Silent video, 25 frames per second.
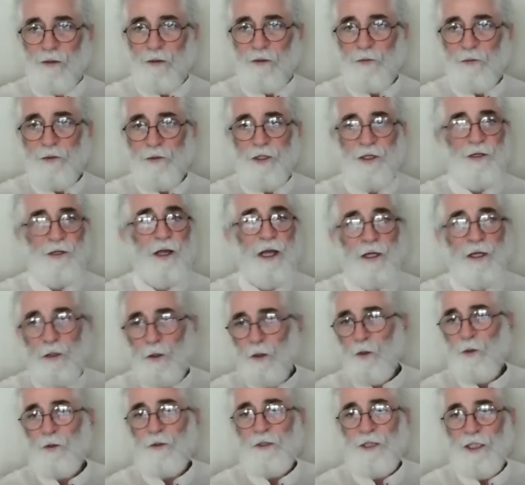We are not
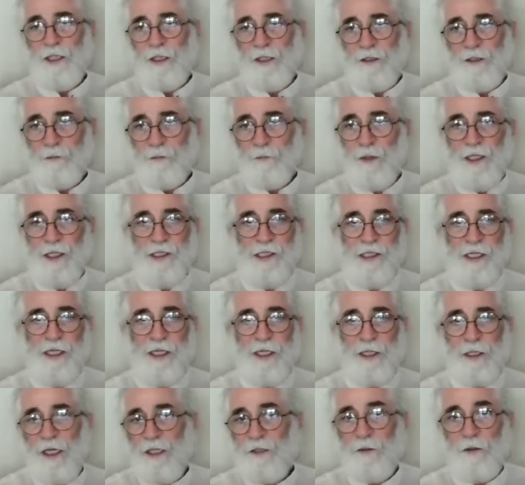holding it by
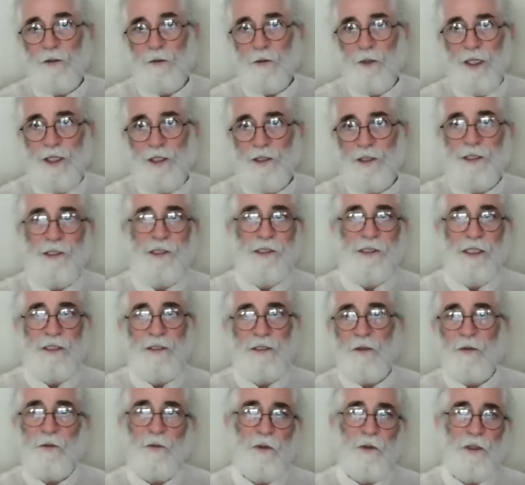saying, I don't like this, I
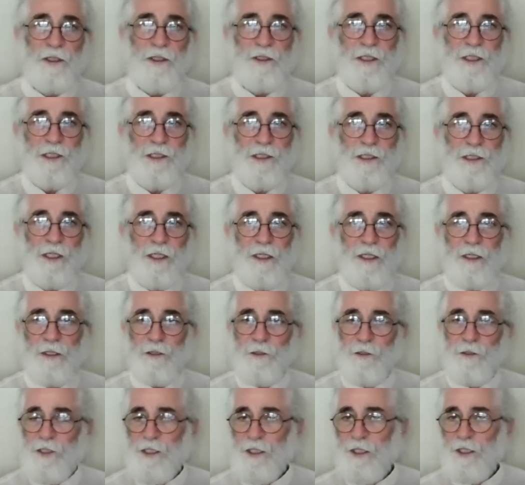don't want this. You
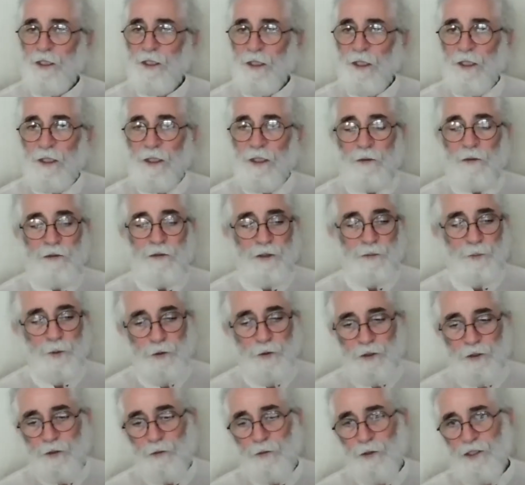see, the
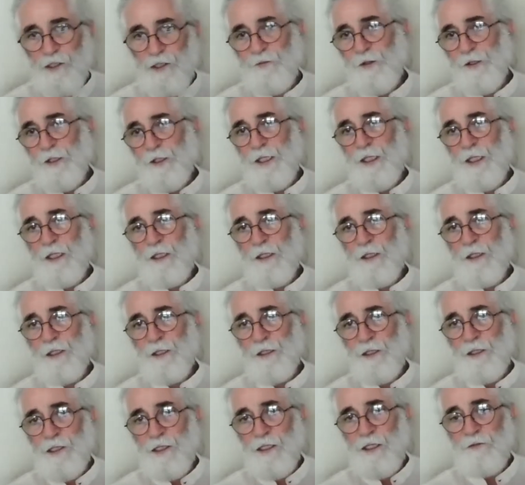Buddha was very clear.
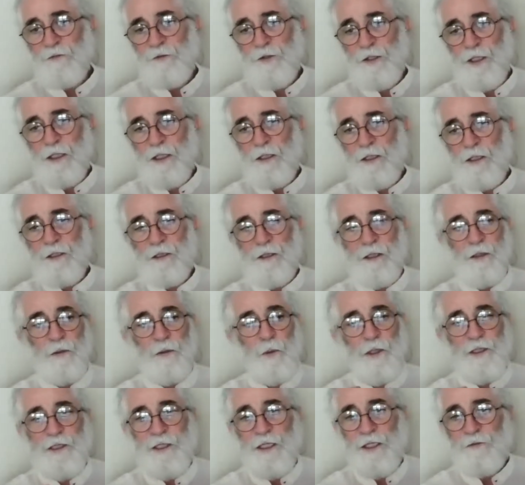He said very clearly,
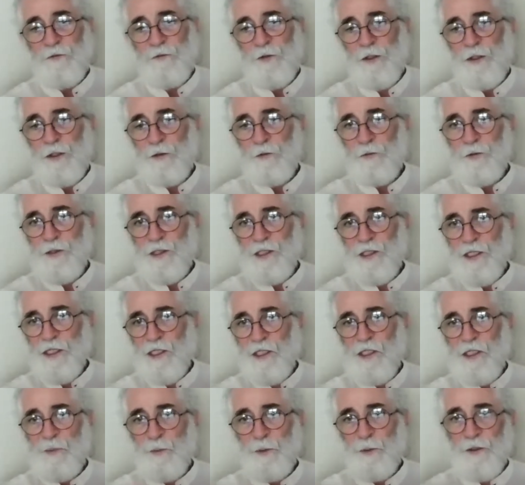whatever you
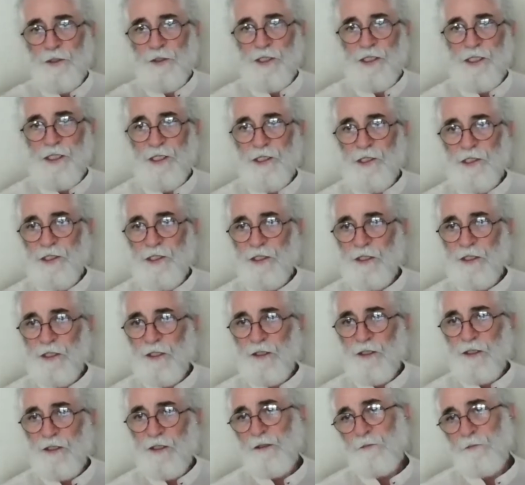resist persists,
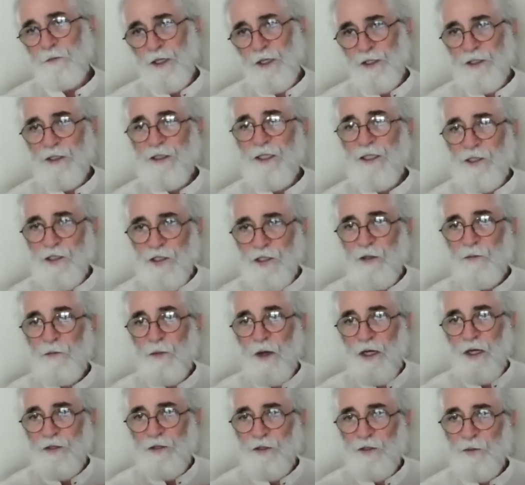right? That's our
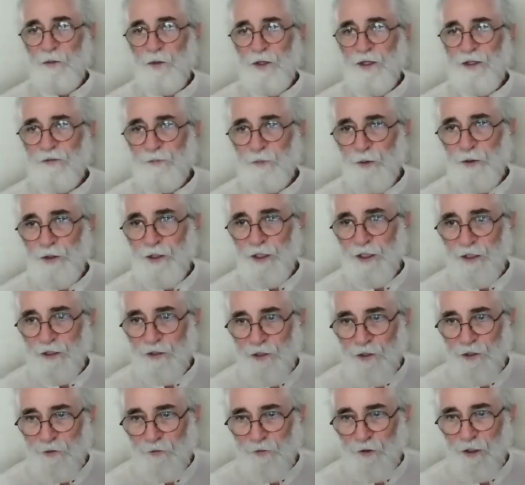modern way of putting it.
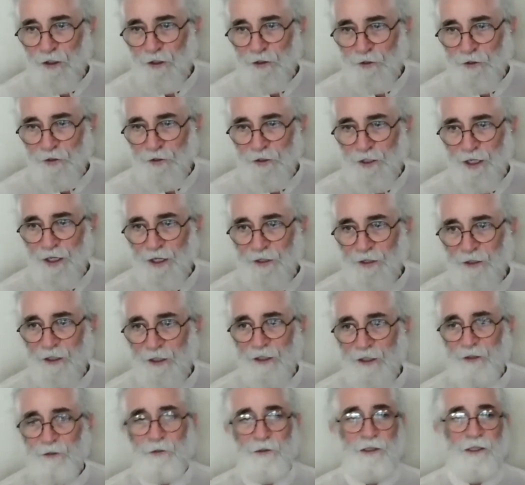You've all heard that.
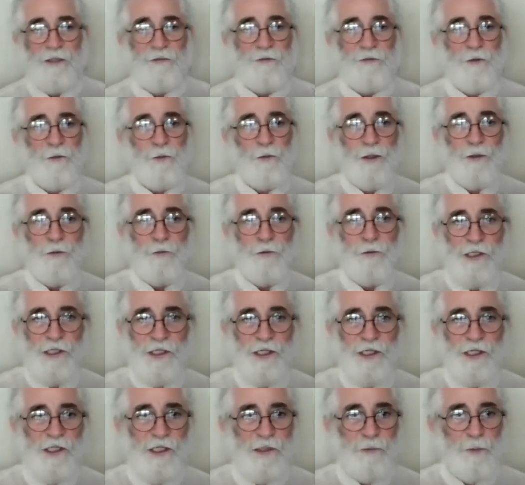Whatever we
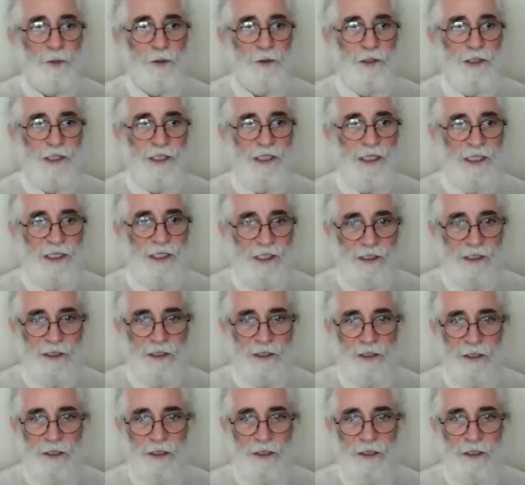resist persists.